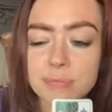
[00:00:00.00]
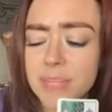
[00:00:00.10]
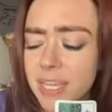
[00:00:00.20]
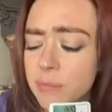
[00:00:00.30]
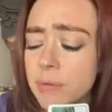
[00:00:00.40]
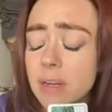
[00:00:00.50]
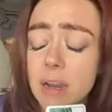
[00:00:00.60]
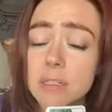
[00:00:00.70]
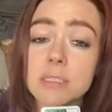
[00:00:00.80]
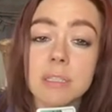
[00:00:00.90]
in
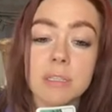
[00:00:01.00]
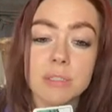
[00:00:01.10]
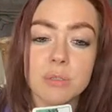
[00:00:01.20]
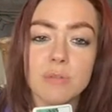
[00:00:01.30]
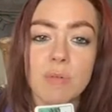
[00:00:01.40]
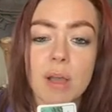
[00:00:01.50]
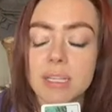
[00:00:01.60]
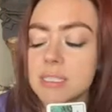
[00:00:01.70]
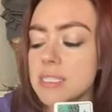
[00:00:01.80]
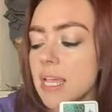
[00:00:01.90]
regards to the 2 of
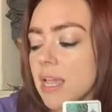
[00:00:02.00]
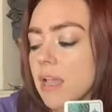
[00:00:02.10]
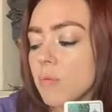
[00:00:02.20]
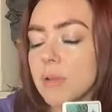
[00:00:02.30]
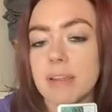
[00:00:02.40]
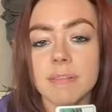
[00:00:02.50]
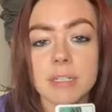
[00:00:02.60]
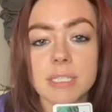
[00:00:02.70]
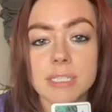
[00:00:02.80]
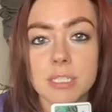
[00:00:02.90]
Wands,
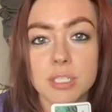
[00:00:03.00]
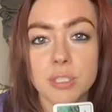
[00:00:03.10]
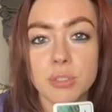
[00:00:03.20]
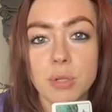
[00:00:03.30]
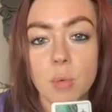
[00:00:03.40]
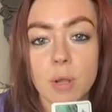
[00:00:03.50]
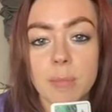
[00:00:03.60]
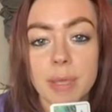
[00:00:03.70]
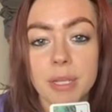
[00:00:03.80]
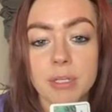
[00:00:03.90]
whatever decision you don't want to
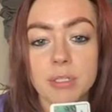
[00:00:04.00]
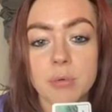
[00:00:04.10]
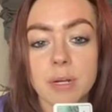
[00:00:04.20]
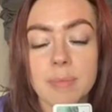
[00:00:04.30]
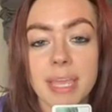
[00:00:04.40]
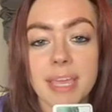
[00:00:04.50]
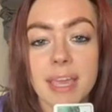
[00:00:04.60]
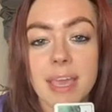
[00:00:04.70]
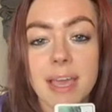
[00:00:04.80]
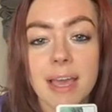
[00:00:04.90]
make or you do want to make,
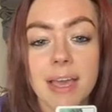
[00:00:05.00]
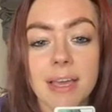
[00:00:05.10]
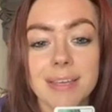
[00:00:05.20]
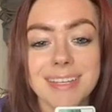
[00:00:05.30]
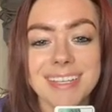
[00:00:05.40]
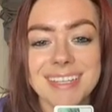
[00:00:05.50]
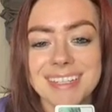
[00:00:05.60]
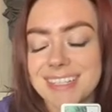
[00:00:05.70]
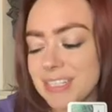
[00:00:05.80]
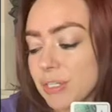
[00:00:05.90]

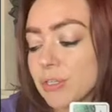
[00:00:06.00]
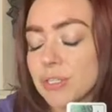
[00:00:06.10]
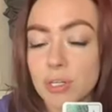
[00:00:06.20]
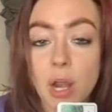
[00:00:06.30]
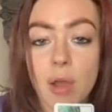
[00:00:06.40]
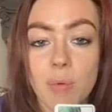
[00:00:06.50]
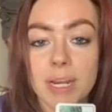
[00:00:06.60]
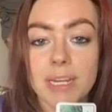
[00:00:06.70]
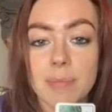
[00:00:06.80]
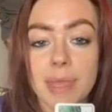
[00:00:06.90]
you're not
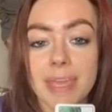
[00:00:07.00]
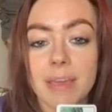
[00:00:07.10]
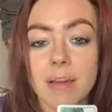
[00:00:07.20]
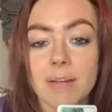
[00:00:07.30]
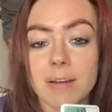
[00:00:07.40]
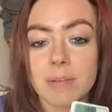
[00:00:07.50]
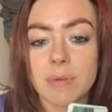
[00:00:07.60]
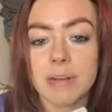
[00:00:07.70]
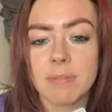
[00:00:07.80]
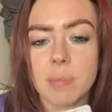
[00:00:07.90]
wanting to make, or
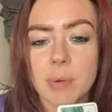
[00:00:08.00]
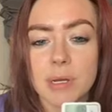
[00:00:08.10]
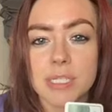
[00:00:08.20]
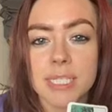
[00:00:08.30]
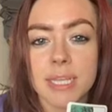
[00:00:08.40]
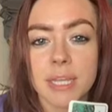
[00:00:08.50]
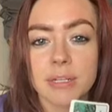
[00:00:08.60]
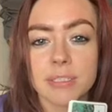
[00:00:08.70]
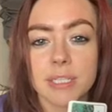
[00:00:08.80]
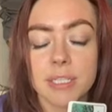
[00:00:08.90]
whatever person that
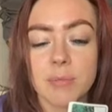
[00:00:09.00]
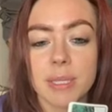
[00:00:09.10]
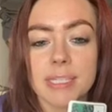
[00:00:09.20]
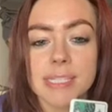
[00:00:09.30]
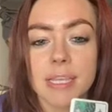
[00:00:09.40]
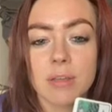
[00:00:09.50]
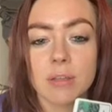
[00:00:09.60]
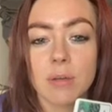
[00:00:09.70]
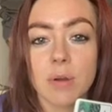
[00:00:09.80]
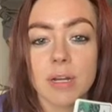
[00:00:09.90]
you're dealing with,
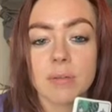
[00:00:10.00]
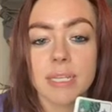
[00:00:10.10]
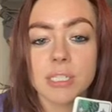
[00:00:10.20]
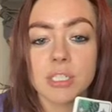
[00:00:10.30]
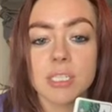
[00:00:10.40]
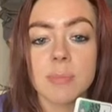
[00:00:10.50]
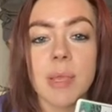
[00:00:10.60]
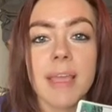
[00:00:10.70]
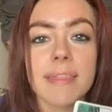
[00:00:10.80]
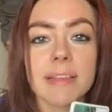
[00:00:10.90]
single or in a relationship,
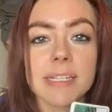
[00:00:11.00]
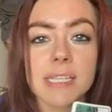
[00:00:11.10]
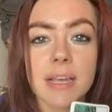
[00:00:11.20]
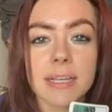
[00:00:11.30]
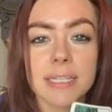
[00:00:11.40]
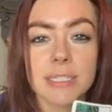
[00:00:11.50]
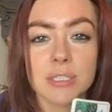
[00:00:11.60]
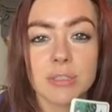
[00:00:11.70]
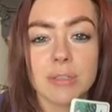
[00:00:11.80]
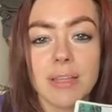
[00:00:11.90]
there is
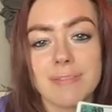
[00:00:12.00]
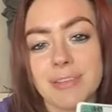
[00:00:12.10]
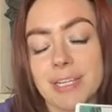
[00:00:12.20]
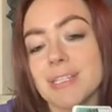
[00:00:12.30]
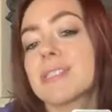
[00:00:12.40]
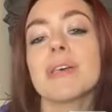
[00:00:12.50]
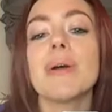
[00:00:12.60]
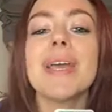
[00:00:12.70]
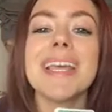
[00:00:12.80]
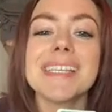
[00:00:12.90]
unconditional love here.
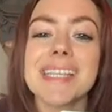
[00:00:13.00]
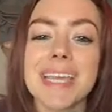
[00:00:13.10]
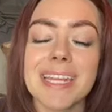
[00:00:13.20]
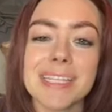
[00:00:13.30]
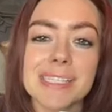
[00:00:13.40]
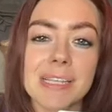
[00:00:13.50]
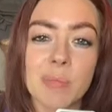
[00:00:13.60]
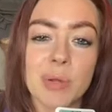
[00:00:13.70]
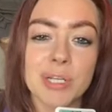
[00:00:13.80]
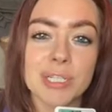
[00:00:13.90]
So say it is
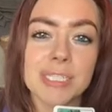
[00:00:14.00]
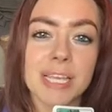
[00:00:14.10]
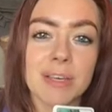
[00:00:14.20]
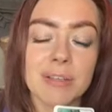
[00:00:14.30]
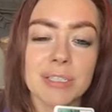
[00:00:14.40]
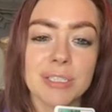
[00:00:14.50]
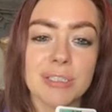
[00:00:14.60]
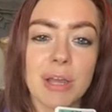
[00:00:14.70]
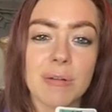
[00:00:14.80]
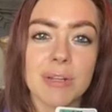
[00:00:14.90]
someone you're single and you're
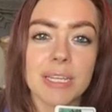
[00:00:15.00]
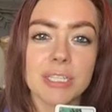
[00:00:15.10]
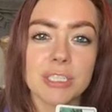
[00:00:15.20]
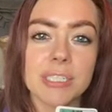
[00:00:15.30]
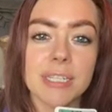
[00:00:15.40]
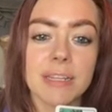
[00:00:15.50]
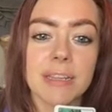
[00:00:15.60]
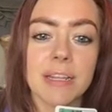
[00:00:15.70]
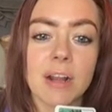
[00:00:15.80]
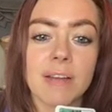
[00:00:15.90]
not really interested
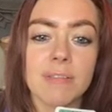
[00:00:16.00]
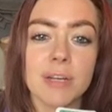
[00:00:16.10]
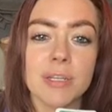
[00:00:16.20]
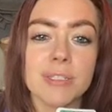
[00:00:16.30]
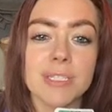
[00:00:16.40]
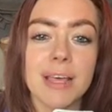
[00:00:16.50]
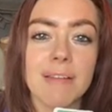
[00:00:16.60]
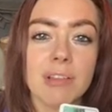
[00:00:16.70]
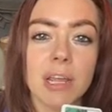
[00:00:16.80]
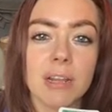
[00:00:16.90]
in their offer, you still
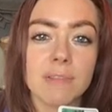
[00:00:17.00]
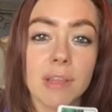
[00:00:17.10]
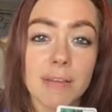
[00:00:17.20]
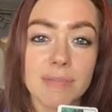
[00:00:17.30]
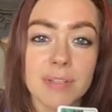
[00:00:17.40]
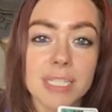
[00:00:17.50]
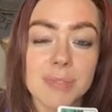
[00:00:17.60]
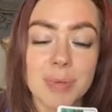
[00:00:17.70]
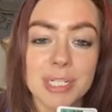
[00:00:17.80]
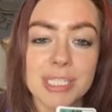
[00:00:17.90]
have a lot of love for
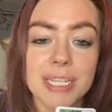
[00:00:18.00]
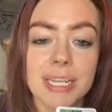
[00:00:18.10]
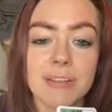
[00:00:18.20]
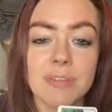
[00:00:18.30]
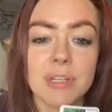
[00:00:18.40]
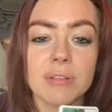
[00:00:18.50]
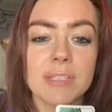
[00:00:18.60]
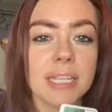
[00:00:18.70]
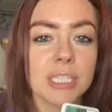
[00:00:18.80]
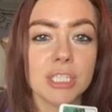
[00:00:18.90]
this person. And if you're in a
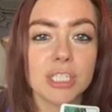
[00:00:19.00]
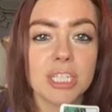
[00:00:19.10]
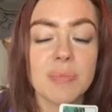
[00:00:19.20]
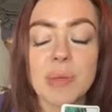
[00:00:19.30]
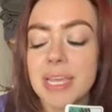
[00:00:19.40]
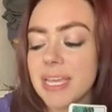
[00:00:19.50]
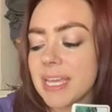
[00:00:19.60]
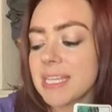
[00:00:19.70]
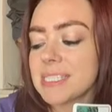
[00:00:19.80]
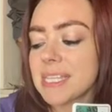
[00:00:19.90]
relationship,
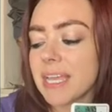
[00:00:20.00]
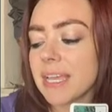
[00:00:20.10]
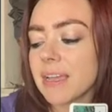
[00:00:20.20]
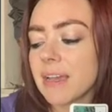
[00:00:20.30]
it's like